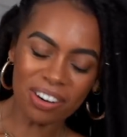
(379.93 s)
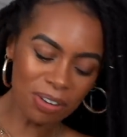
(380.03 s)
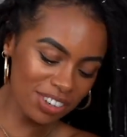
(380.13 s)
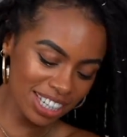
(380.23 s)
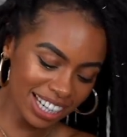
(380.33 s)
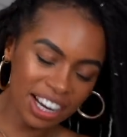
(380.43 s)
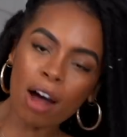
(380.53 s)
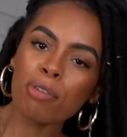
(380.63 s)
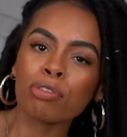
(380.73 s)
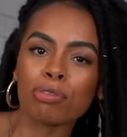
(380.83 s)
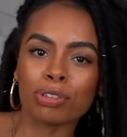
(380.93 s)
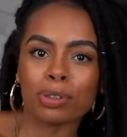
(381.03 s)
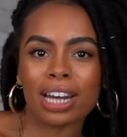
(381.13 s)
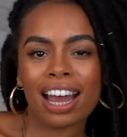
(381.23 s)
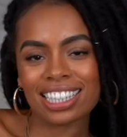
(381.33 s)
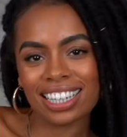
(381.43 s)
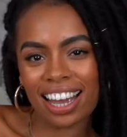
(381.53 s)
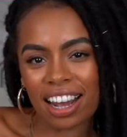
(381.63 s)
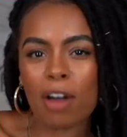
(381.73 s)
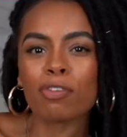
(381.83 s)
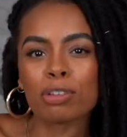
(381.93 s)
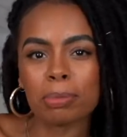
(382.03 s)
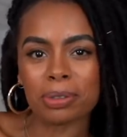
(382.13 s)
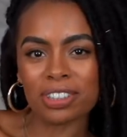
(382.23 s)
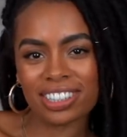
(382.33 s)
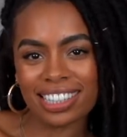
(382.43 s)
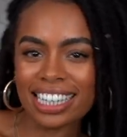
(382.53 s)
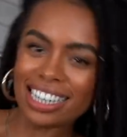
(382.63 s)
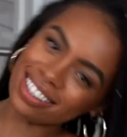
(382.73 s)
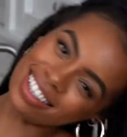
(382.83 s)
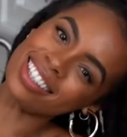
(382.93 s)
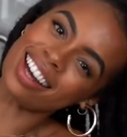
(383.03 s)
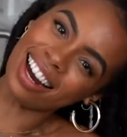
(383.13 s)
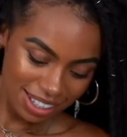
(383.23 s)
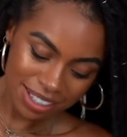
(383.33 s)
Obviously comfort food. I had to get comfortable and just lean to the side.